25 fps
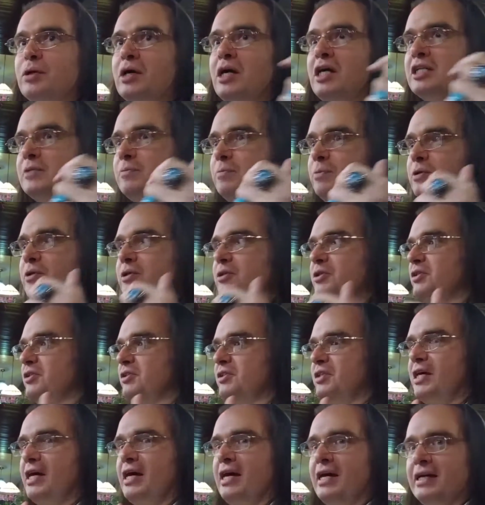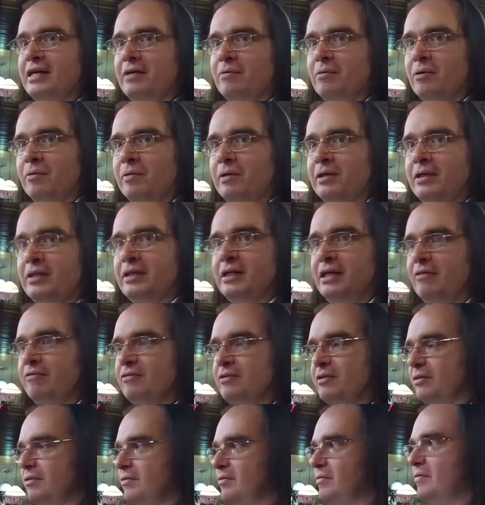prosperous society where we didn't
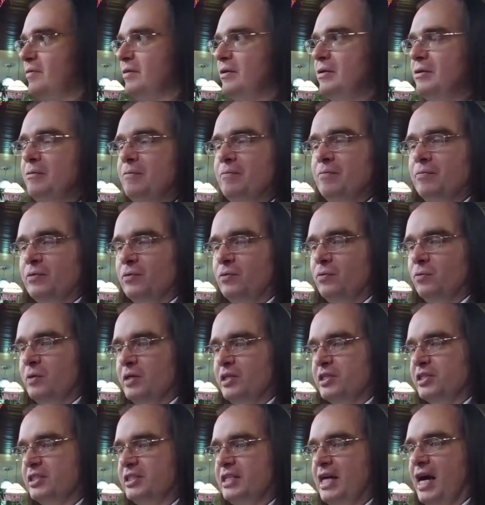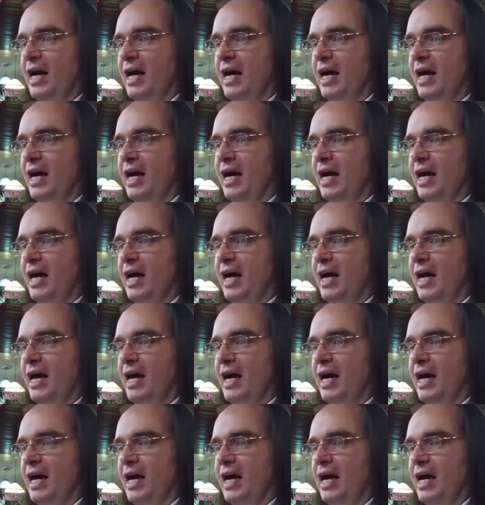have to do this